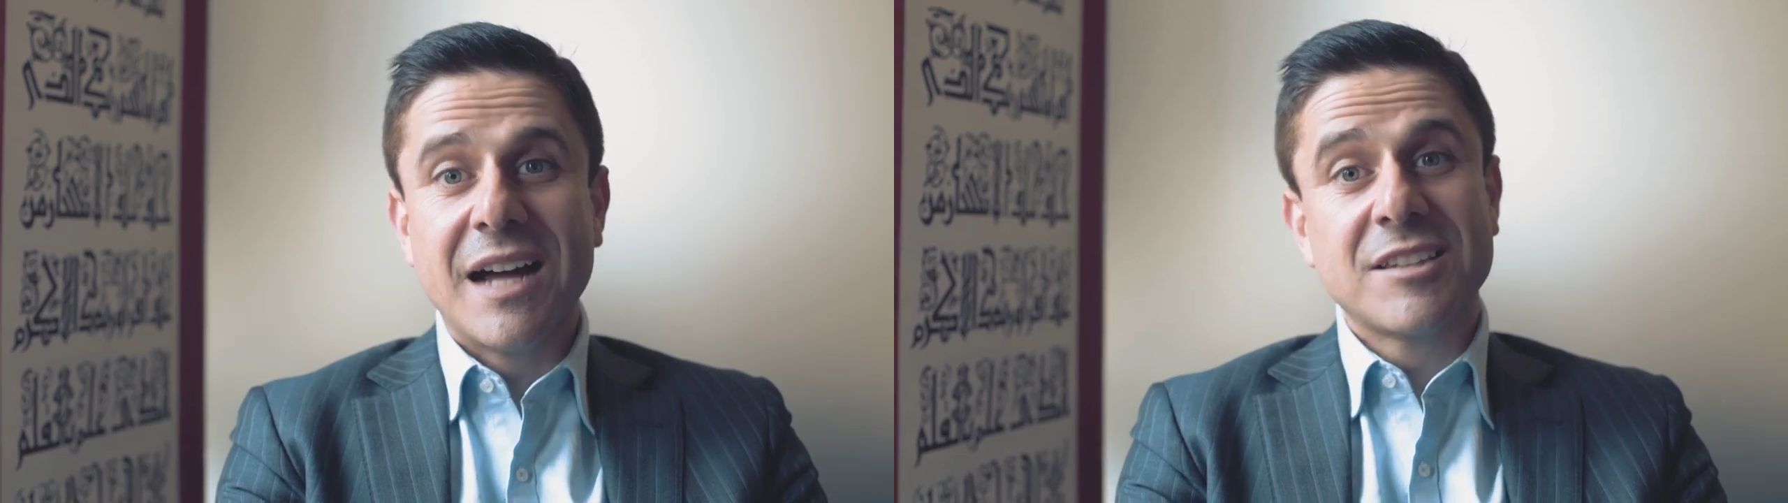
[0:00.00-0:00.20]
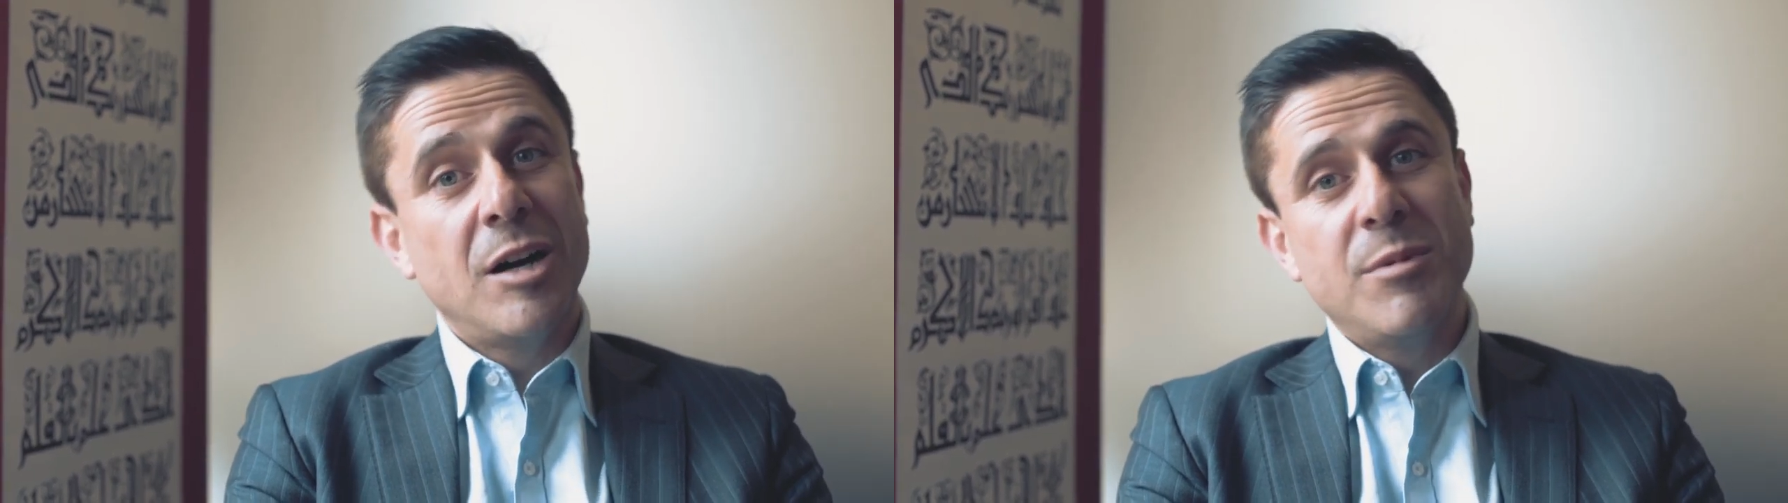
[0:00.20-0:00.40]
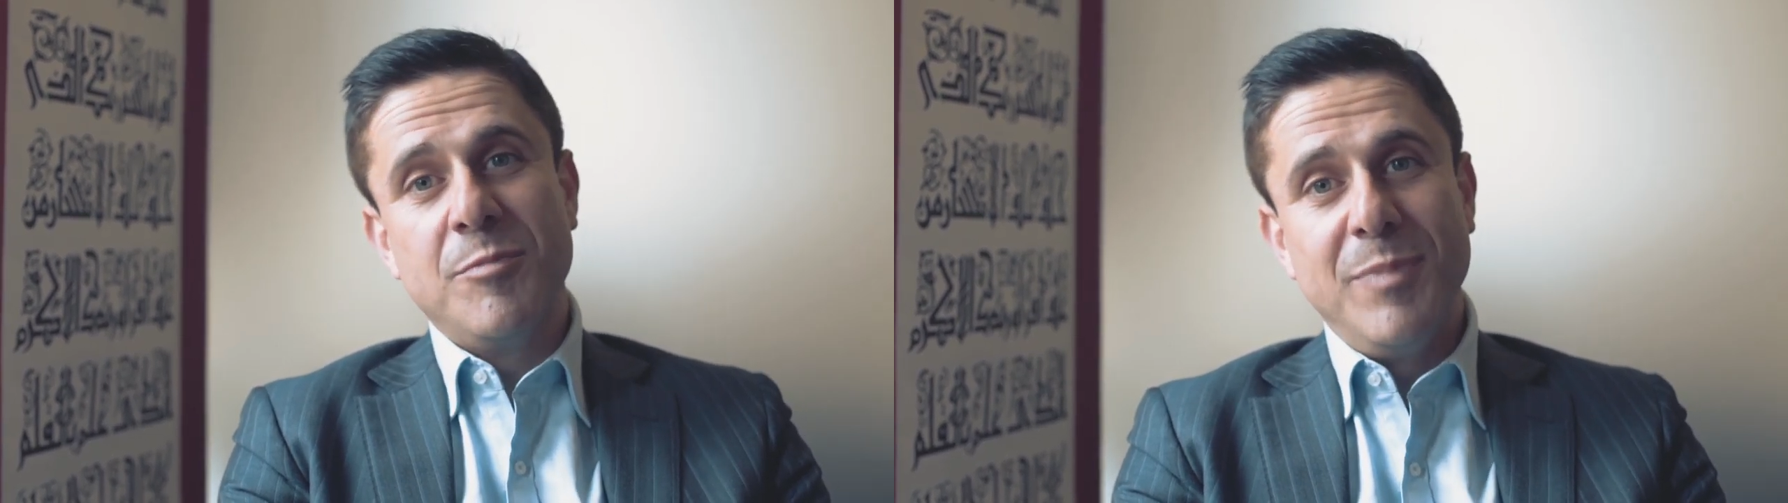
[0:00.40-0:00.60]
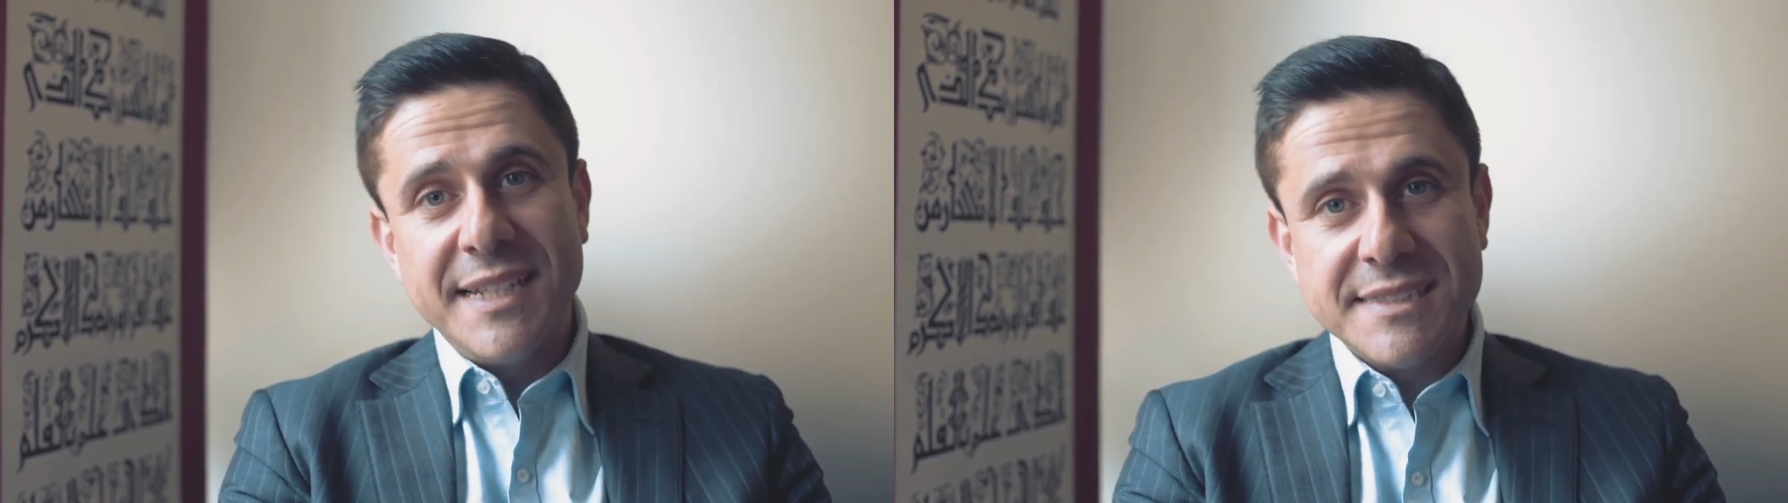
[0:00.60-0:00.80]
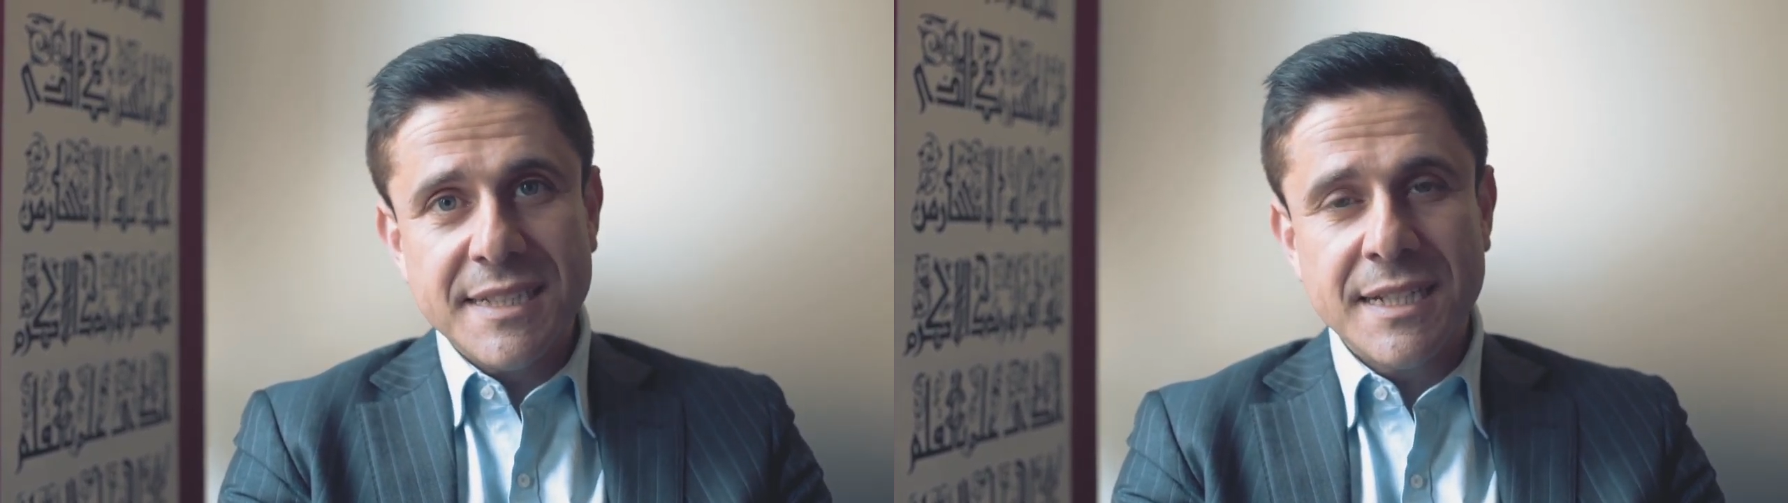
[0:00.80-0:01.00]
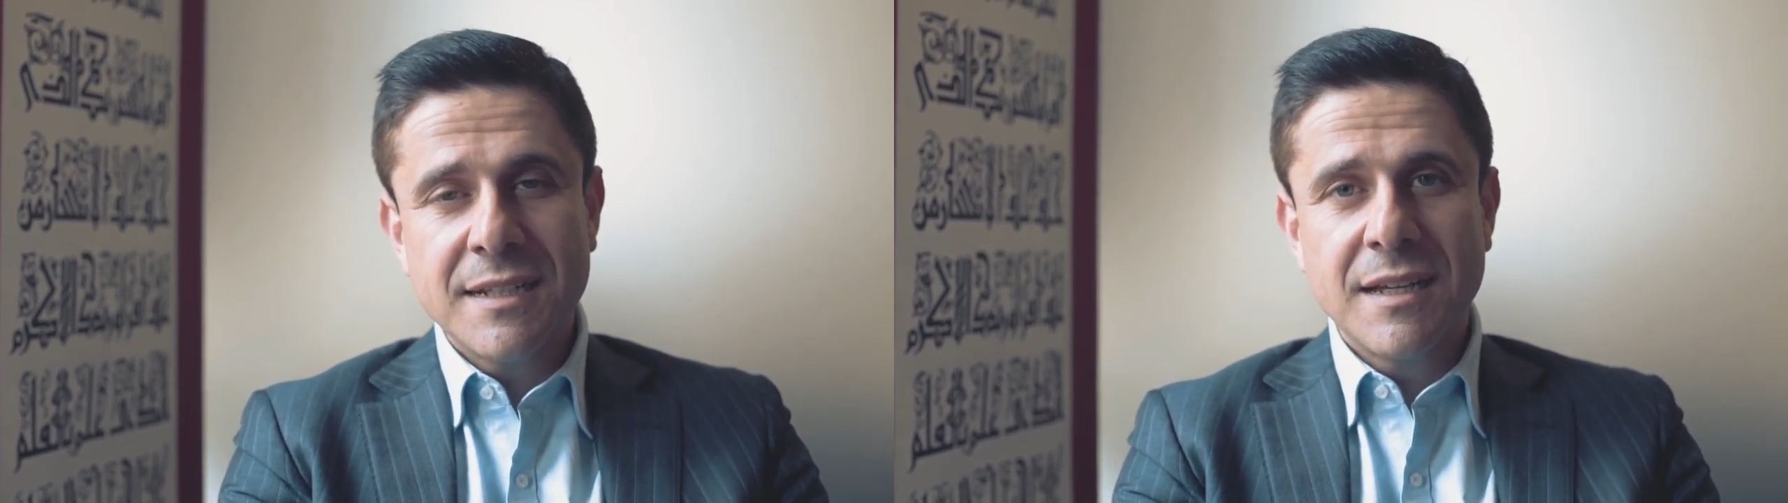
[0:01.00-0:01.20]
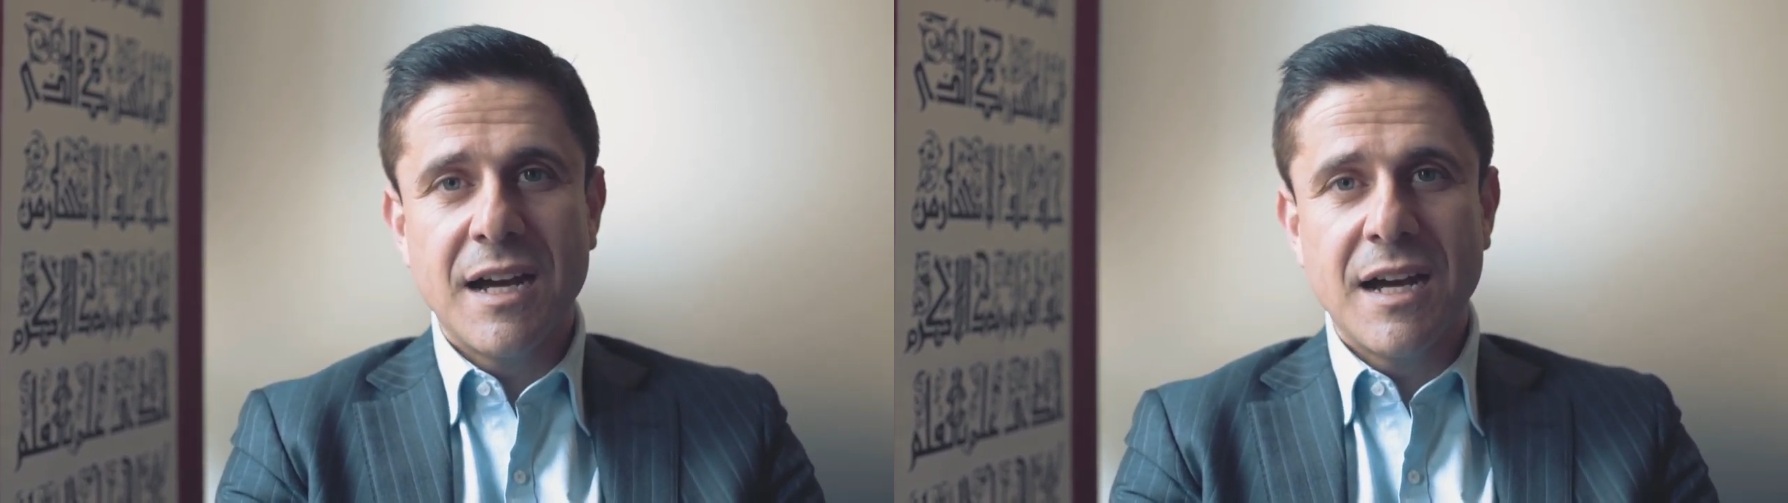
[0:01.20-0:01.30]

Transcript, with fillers: a time of blessing,